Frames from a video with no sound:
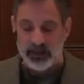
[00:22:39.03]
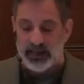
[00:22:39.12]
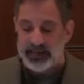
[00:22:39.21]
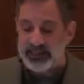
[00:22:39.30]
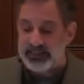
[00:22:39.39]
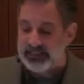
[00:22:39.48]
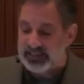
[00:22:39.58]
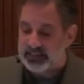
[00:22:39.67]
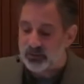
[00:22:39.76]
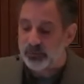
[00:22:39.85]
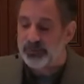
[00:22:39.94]
And he
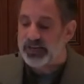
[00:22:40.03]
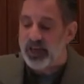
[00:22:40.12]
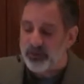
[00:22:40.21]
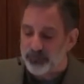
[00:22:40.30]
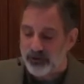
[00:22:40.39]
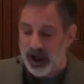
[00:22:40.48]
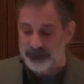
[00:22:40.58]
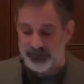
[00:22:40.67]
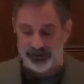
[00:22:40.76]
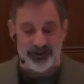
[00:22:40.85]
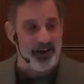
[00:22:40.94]
sent to him another
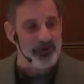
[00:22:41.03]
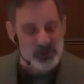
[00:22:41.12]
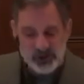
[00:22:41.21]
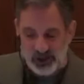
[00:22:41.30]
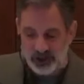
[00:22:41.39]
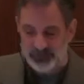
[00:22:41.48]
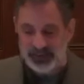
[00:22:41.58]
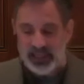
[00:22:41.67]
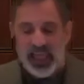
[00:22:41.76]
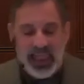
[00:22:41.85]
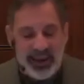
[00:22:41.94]
prophet, another servant,
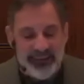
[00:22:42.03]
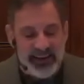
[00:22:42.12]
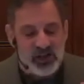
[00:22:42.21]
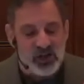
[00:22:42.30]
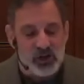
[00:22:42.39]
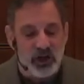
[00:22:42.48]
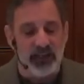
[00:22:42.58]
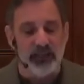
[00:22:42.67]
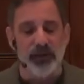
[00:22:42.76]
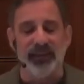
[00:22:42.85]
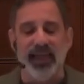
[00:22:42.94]
and they struck
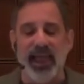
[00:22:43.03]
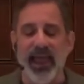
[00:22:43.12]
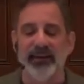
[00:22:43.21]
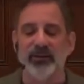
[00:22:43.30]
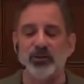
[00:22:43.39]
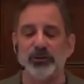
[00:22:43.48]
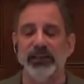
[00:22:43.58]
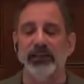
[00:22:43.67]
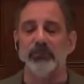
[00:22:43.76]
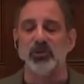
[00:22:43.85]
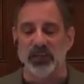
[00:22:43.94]
him on the head and treated
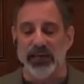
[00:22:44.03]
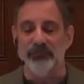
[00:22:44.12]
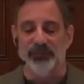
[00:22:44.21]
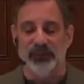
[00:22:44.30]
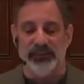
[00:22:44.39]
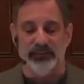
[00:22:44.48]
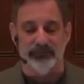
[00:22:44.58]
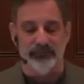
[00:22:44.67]
him shamefully.